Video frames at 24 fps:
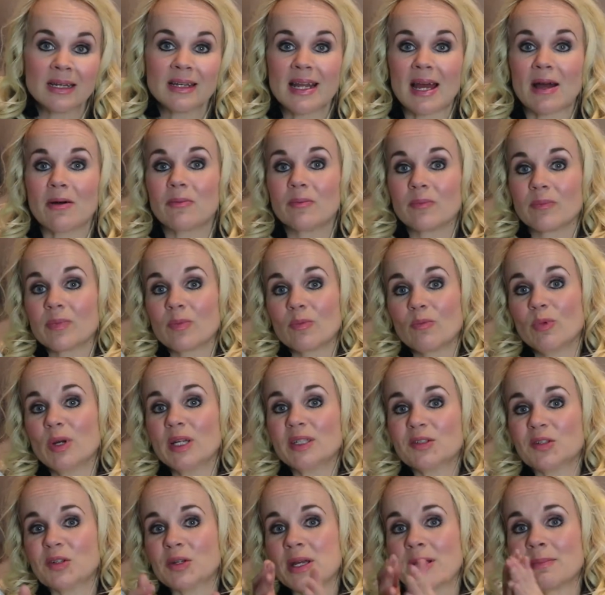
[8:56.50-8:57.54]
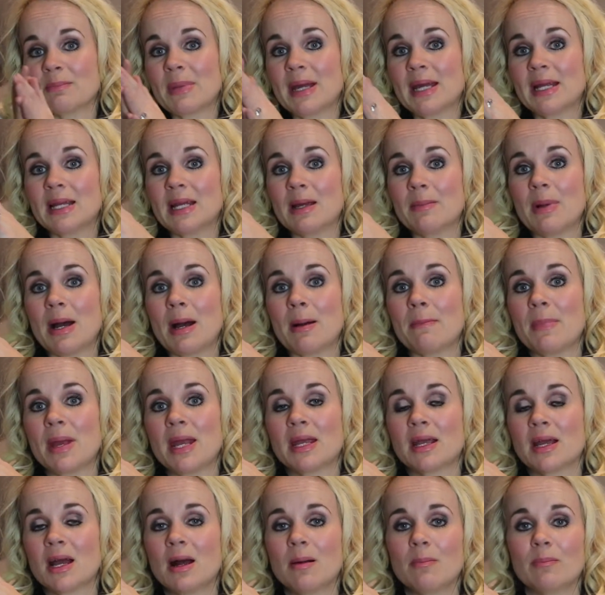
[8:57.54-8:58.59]
Now, we're talking mainly about
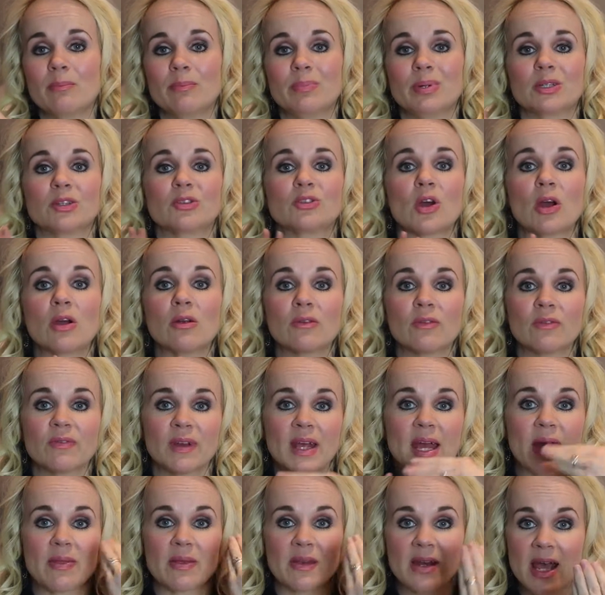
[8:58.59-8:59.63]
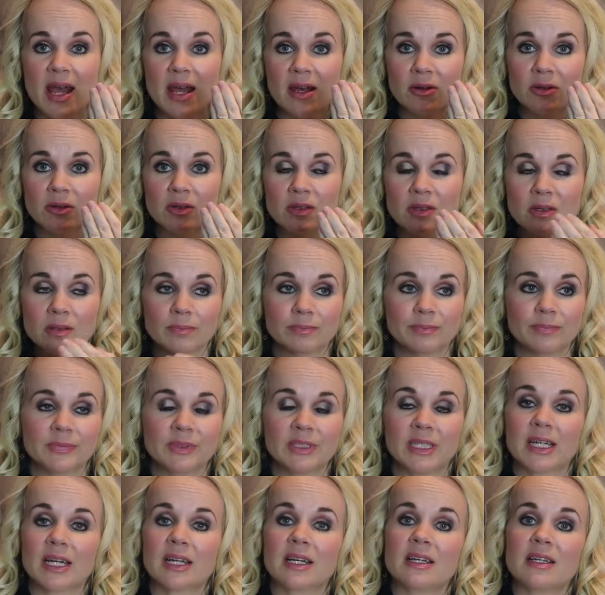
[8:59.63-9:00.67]
makeup, but don't forget the nails.
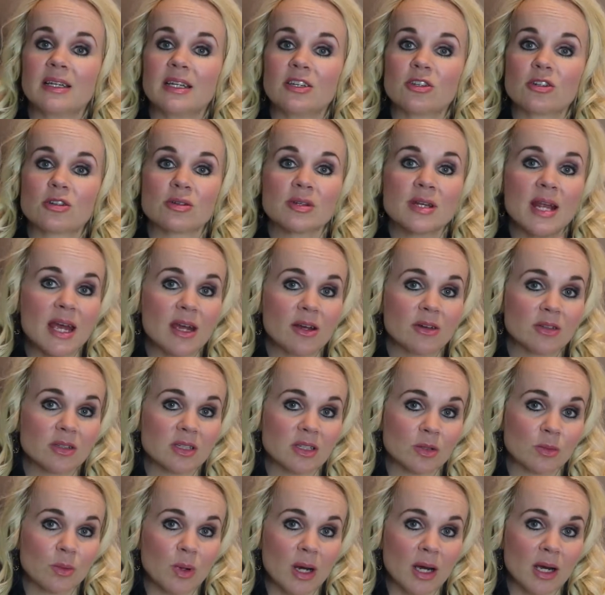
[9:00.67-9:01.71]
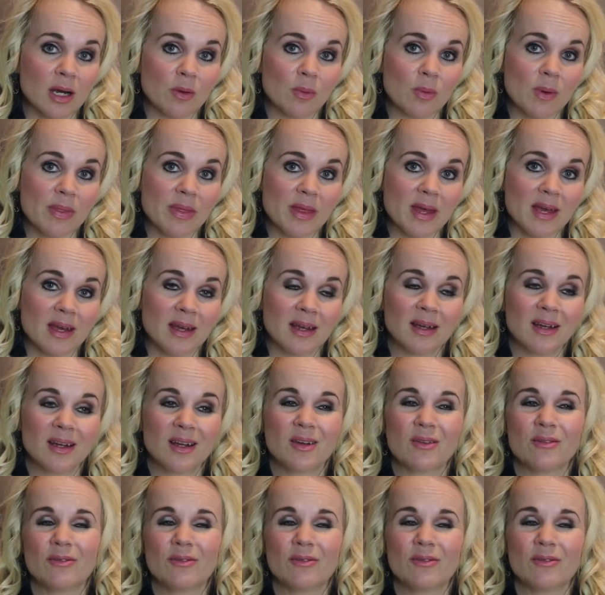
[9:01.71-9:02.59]
You're going to need your nails to work with it.